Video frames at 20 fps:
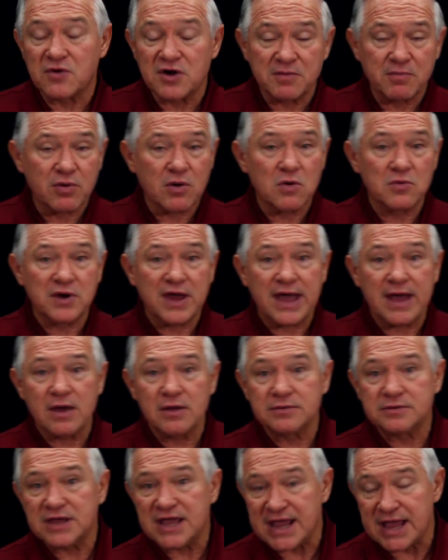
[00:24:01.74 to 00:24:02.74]
or in a
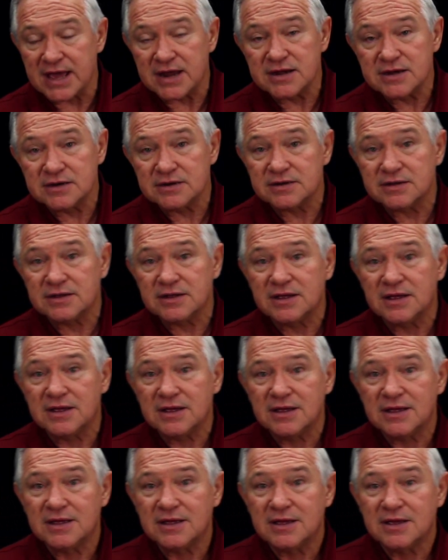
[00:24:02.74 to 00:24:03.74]
pronoun it,
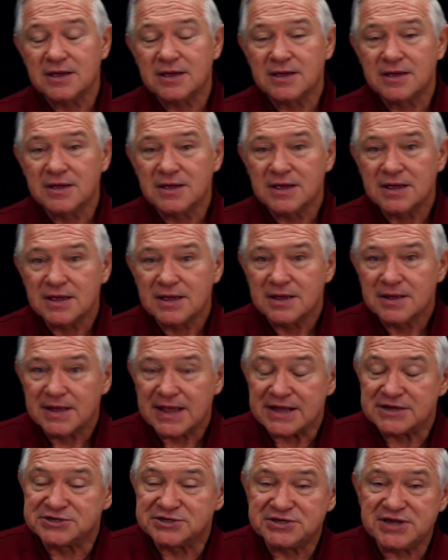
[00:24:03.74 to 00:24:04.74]

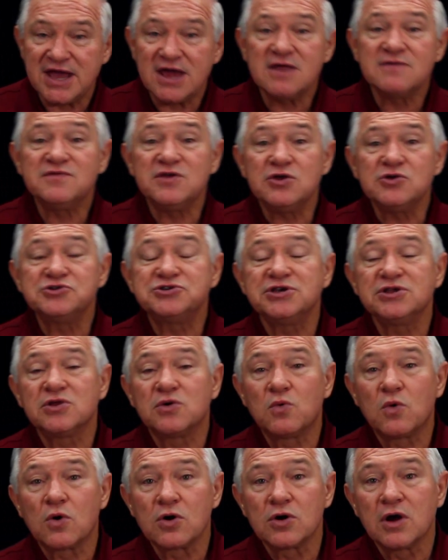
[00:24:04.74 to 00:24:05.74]
instead of using the
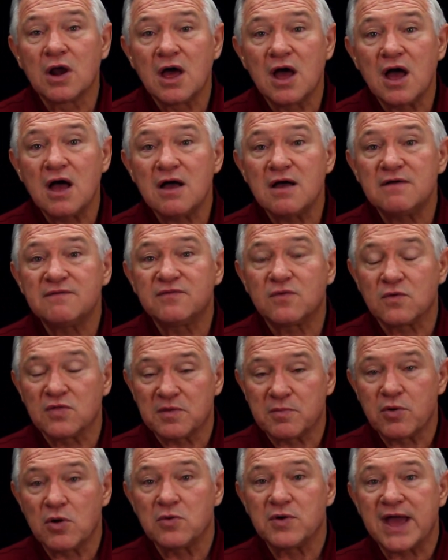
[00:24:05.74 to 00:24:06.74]
word love or the
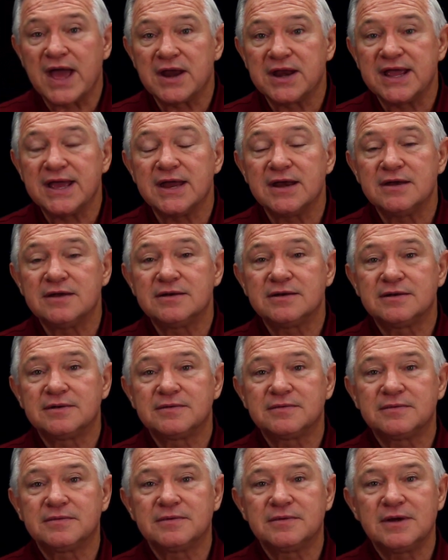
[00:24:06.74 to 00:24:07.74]
pronoun it,
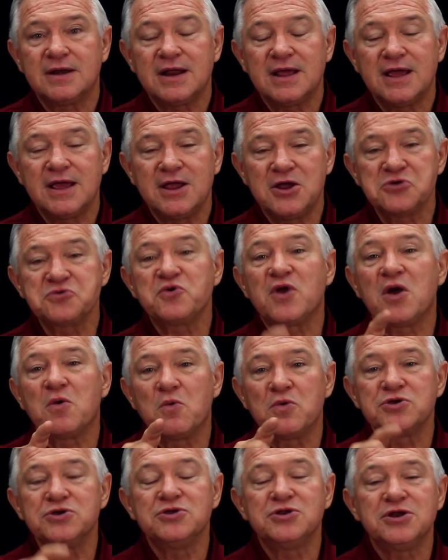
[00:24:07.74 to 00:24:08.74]
here's what I
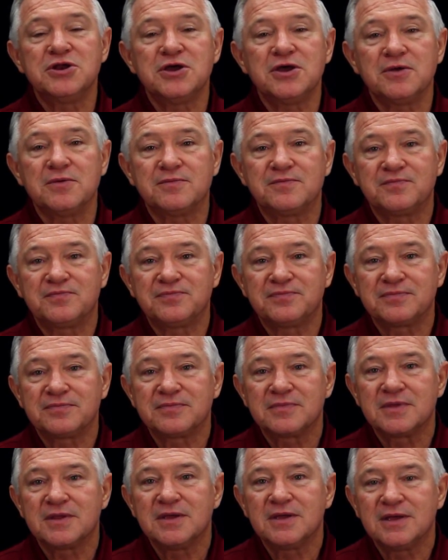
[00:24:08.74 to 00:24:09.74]
want you to do.
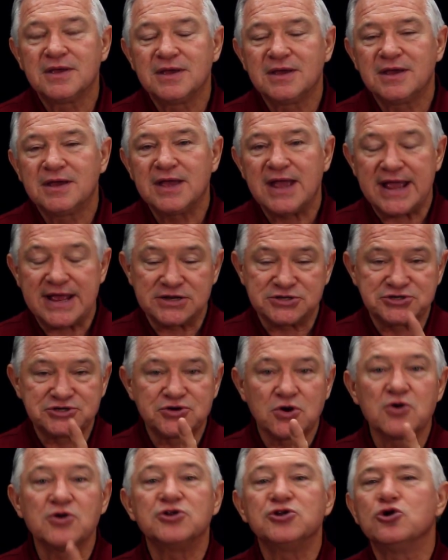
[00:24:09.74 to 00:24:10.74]

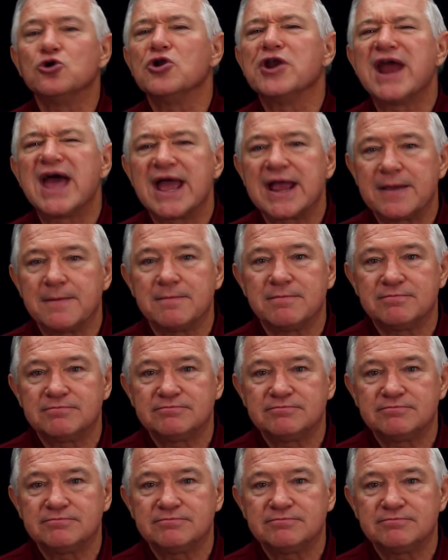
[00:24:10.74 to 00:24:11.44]
Insert your name.